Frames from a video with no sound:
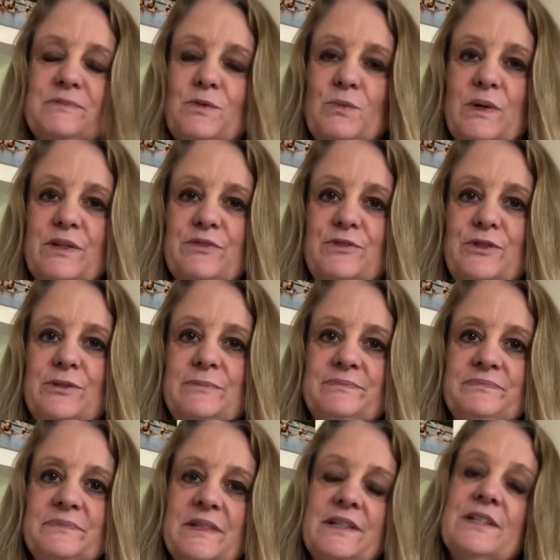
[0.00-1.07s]
Wonderful.
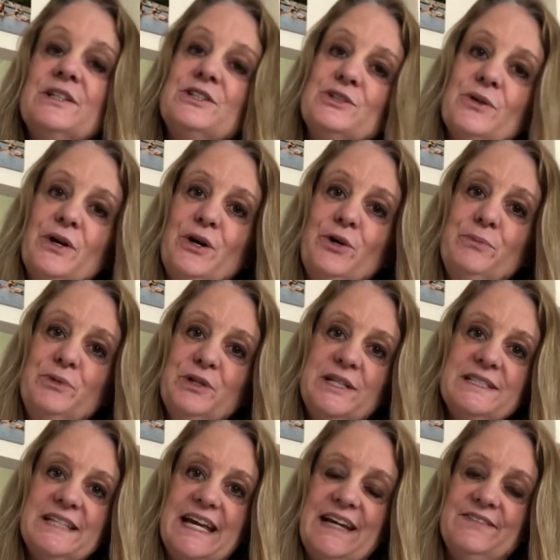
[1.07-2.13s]
So I hope you
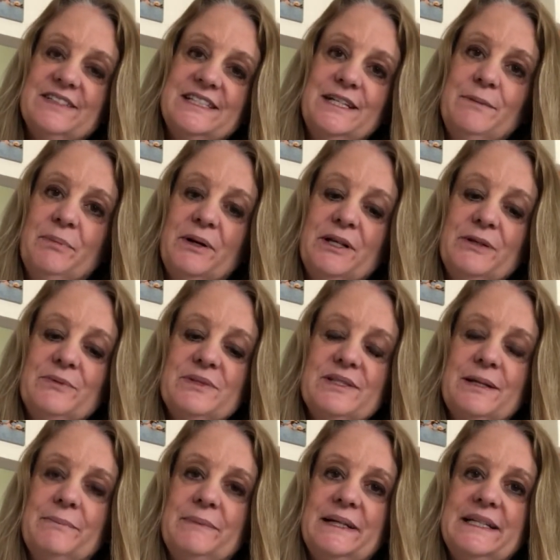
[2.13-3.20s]
get to have a tea party with
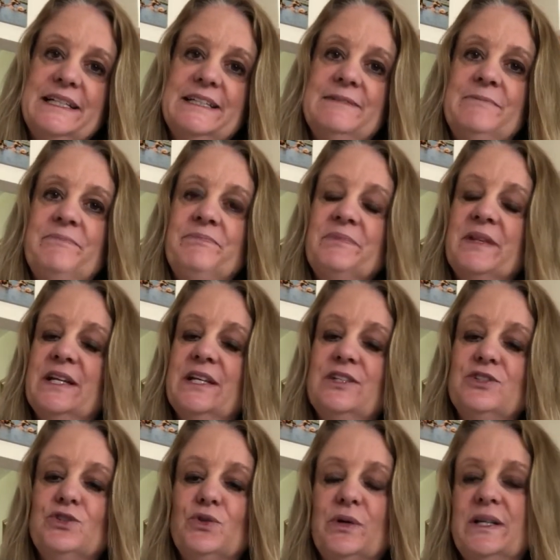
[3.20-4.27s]
somebody.
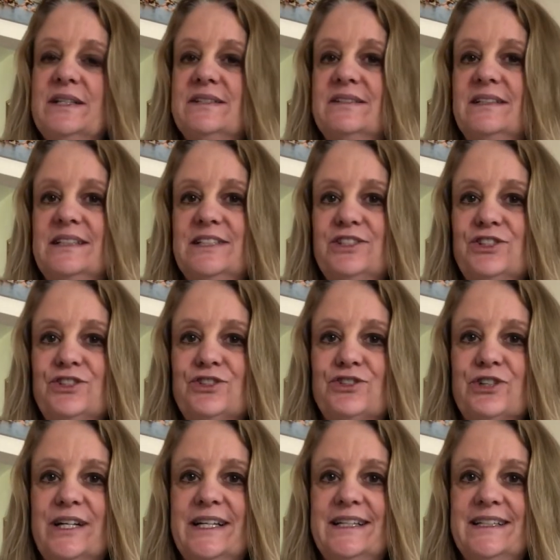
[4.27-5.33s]
Enjoy this delicious
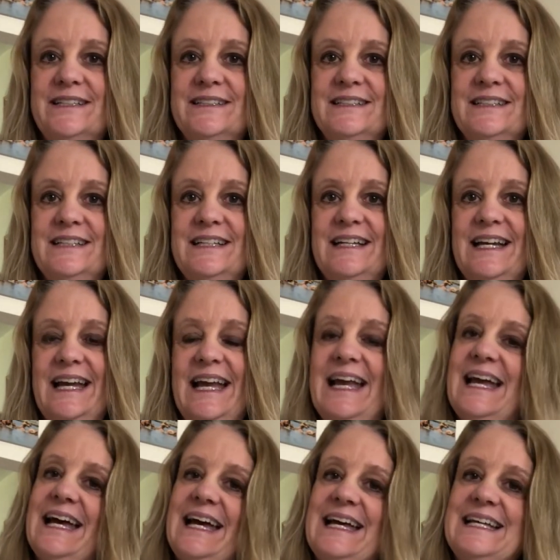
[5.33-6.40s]
drink,
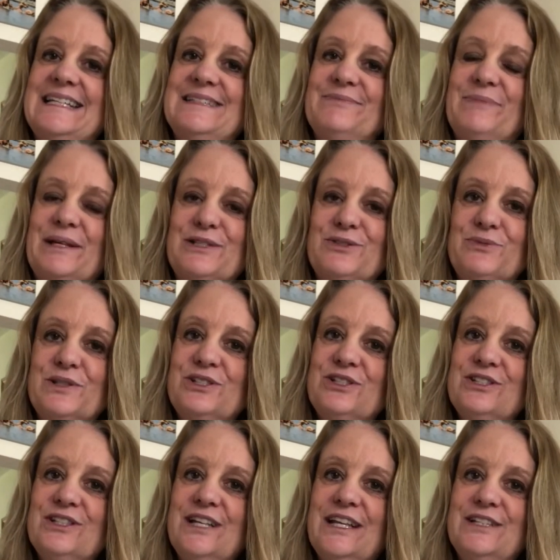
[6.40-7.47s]
and best
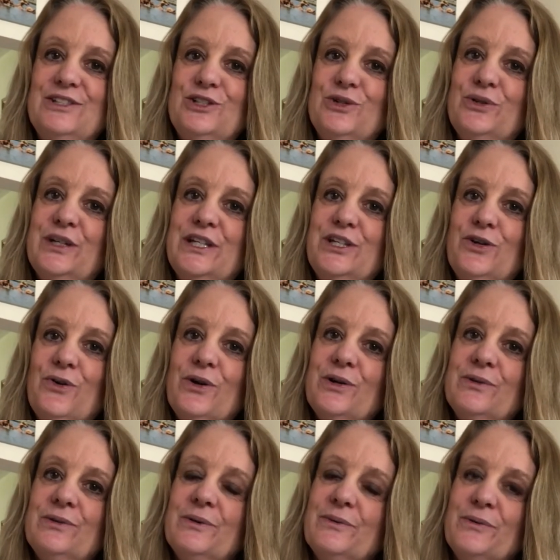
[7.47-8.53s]
wishes in doing
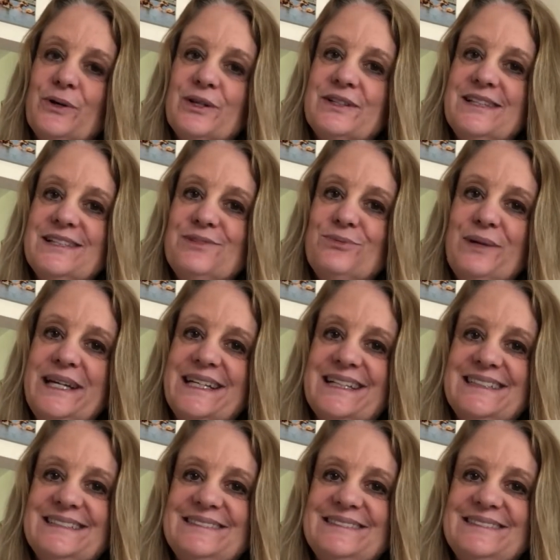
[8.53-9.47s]
your work this week.